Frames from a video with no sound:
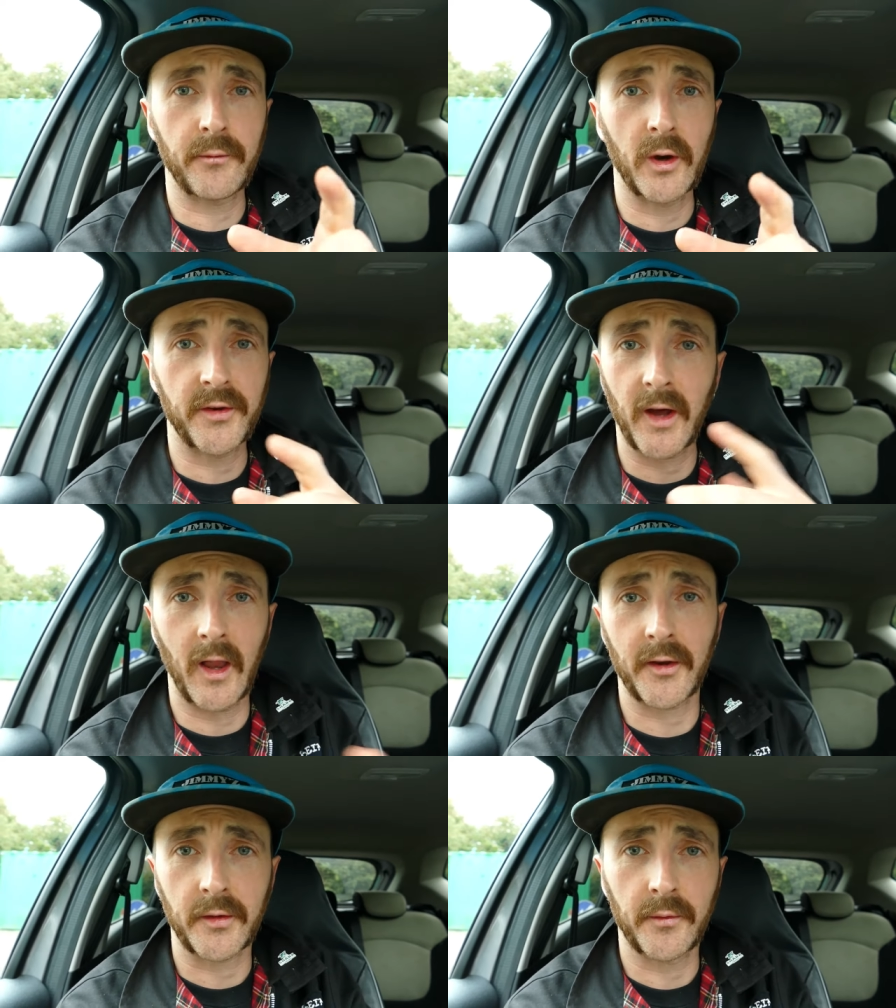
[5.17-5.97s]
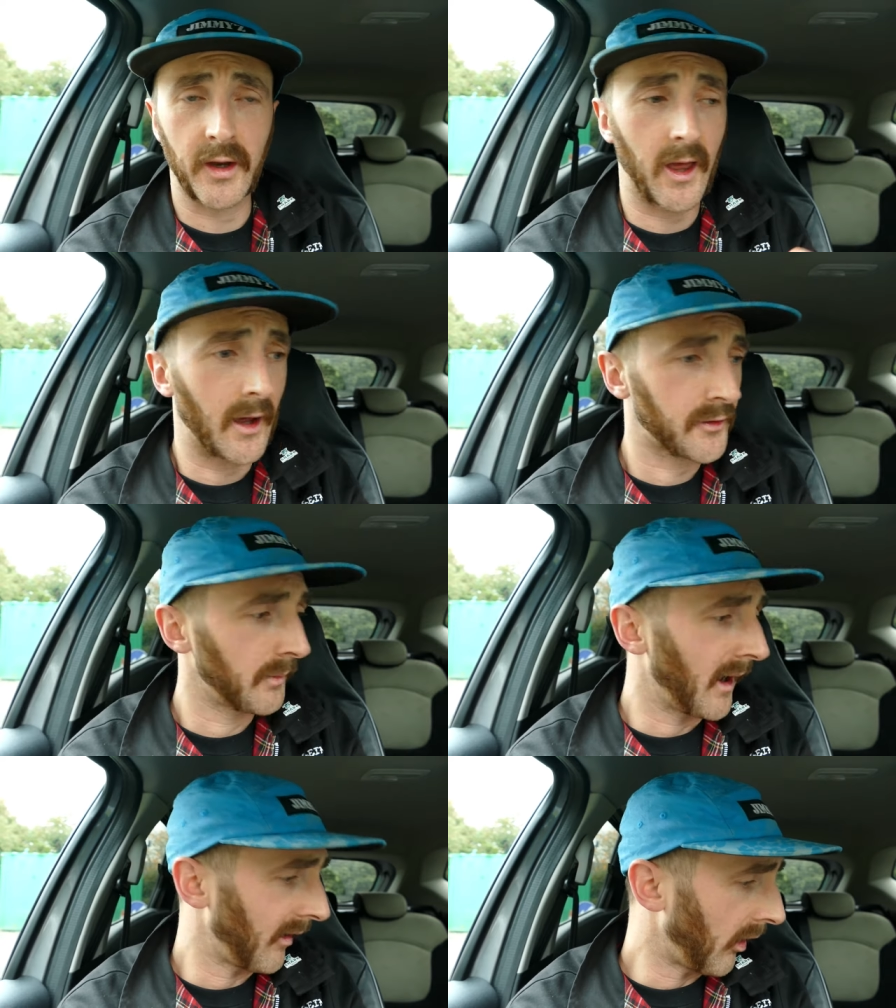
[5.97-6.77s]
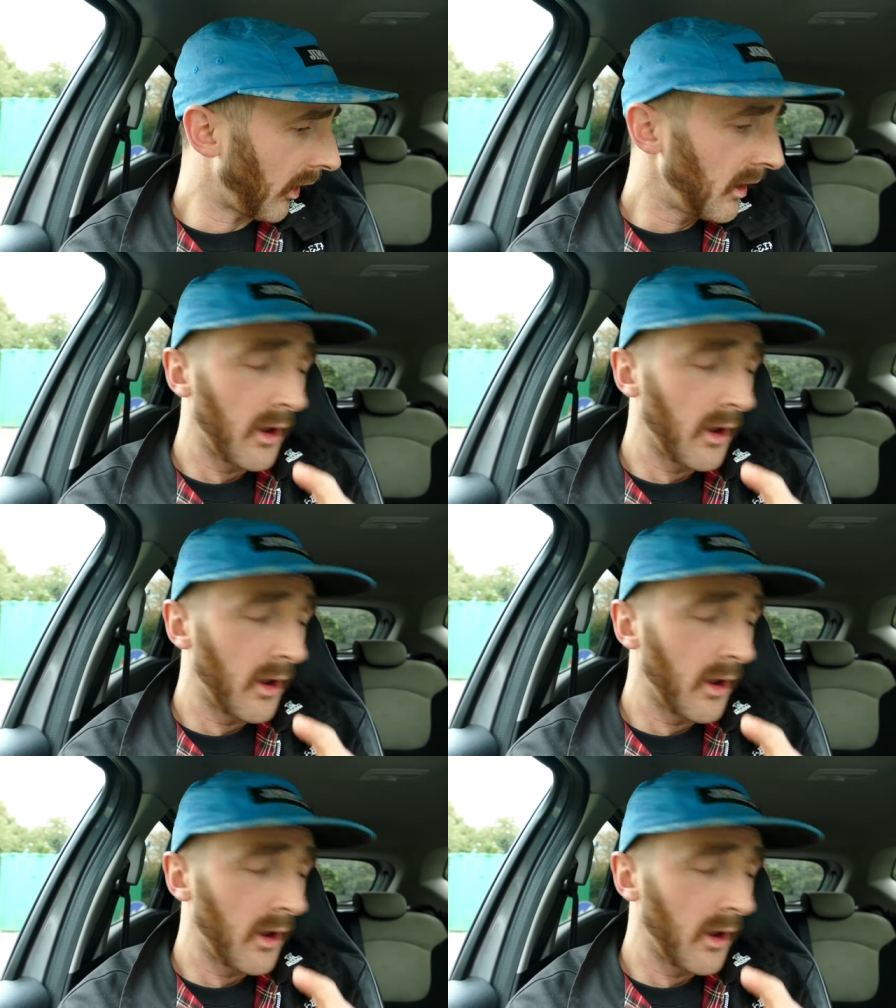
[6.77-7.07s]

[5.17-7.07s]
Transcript: freestyle? That's something I get asked about a lot.